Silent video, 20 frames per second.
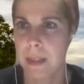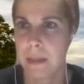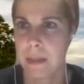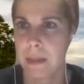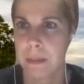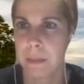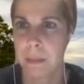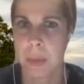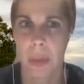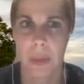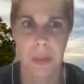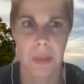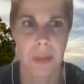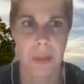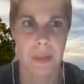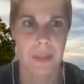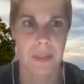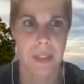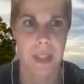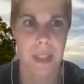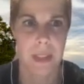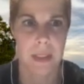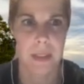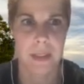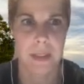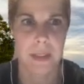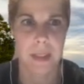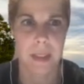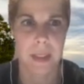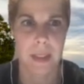both of
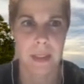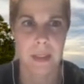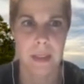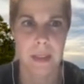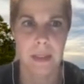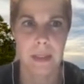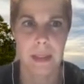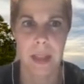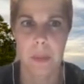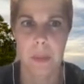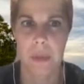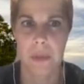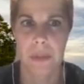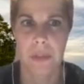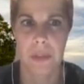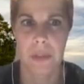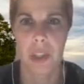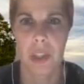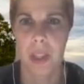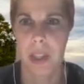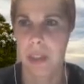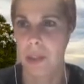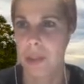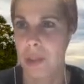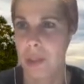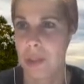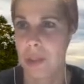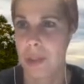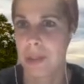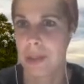us in this Games for
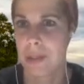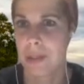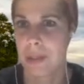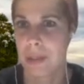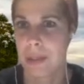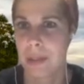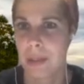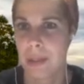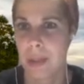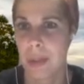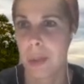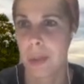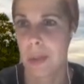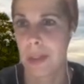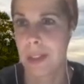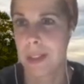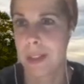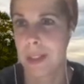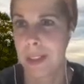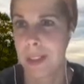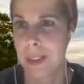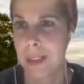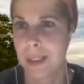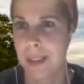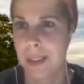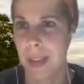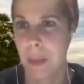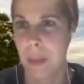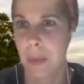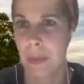Change corner and the
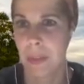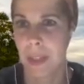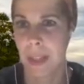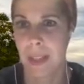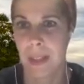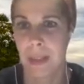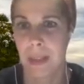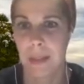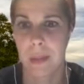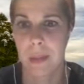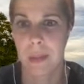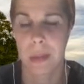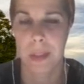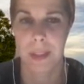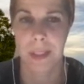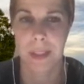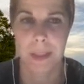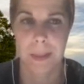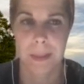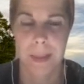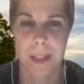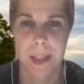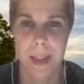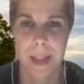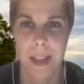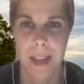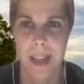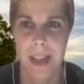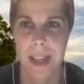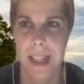Games for Health corner.
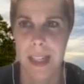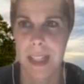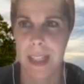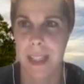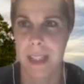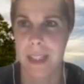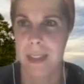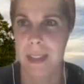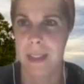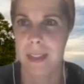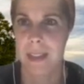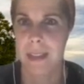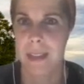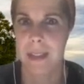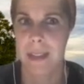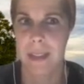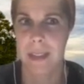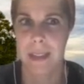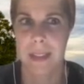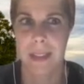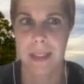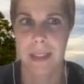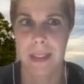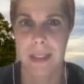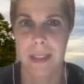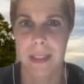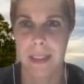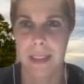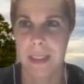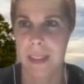And it's a
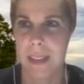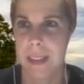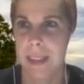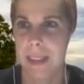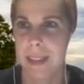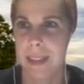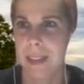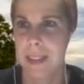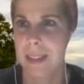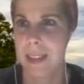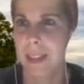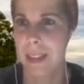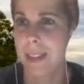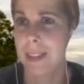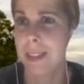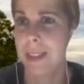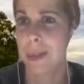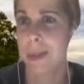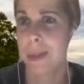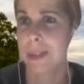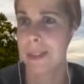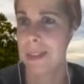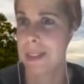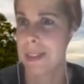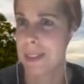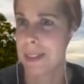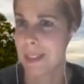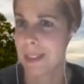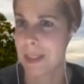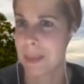tight
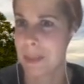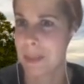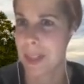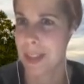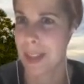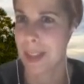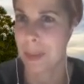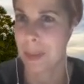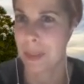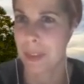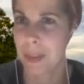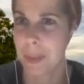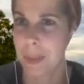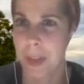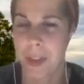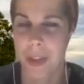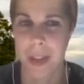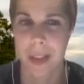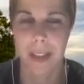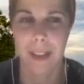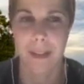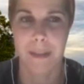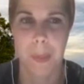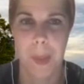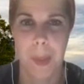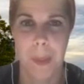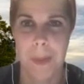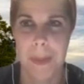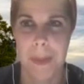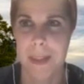corner sometimes, especially if
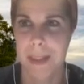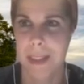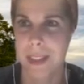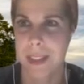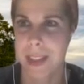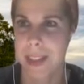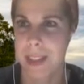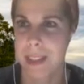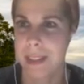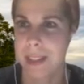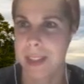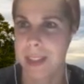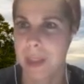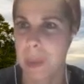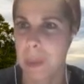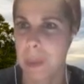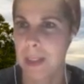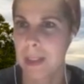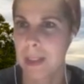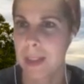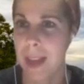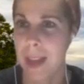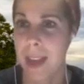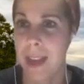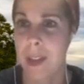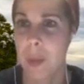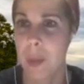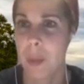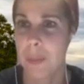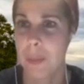people start asking you, well, can
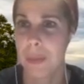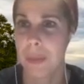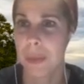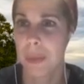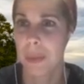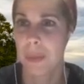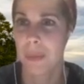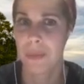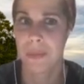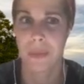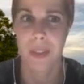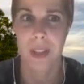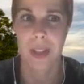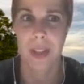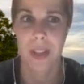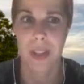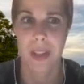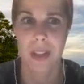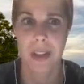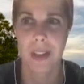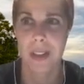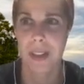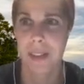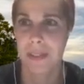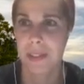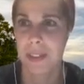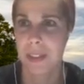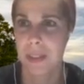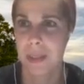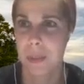you prove all
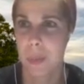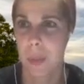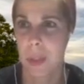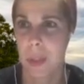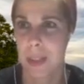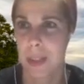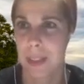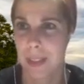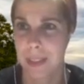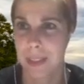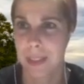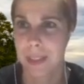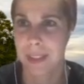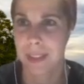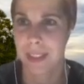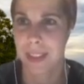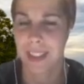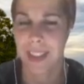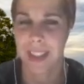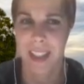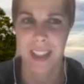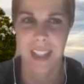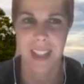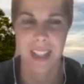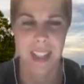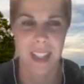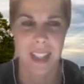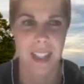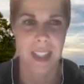of this works? And